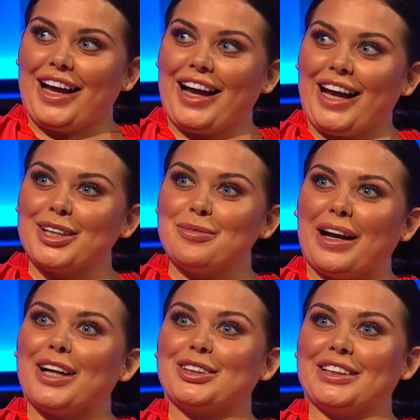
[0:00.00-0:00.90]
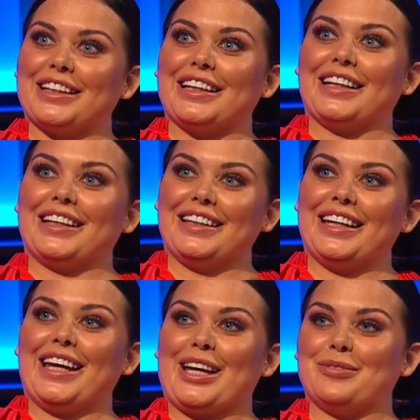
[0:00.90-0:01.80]
I am actually
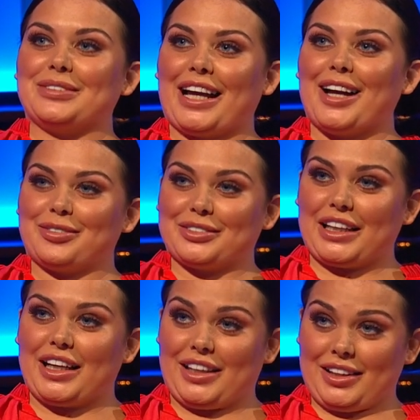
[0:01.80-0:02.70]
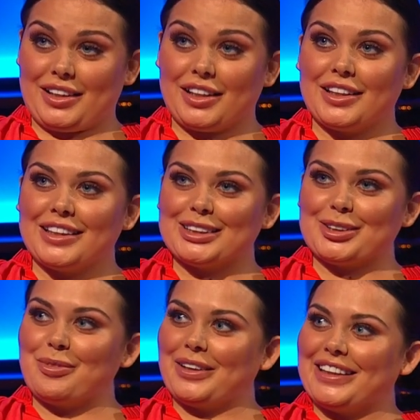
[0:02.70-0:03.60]
named after
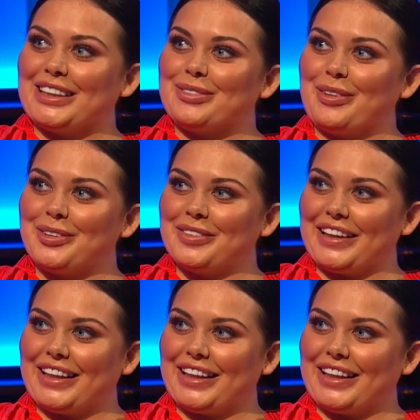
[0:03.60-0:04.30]
someone in this movie.